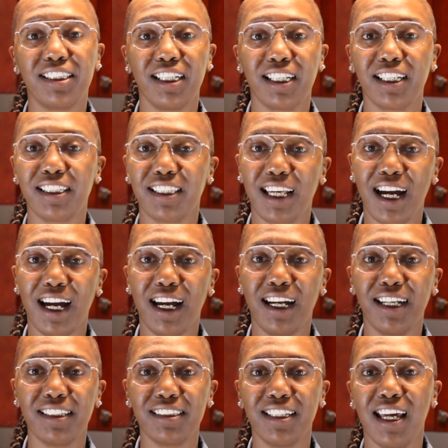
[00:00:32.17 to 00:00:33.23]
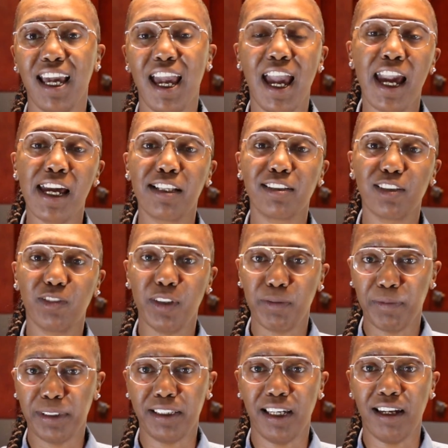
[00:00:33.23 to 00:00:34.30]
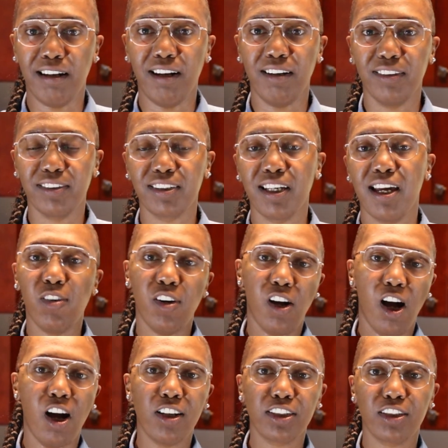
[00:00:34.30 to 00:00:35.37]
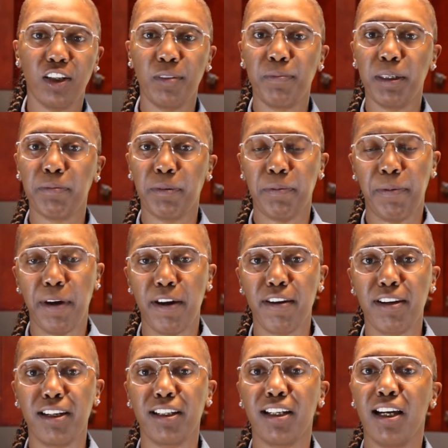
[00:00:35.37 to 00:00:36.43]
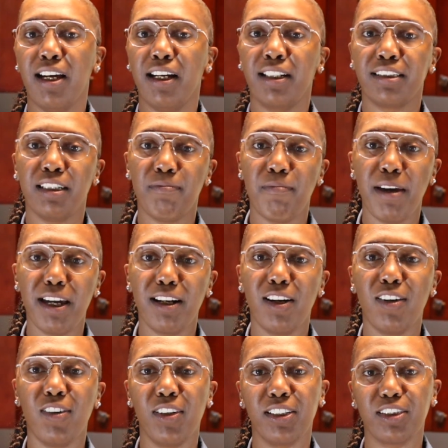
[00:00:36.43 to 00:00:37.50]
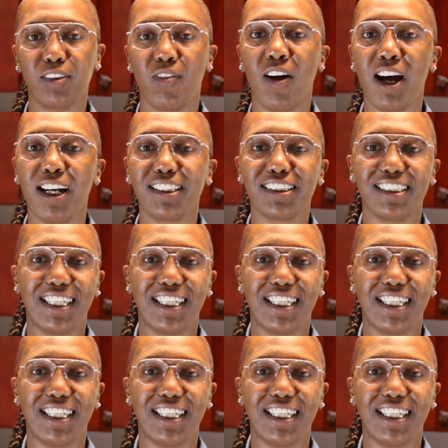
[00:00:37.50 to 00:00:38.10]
chicken thighs, and sweet potatoes. And we'll also be preparing a tomato and squash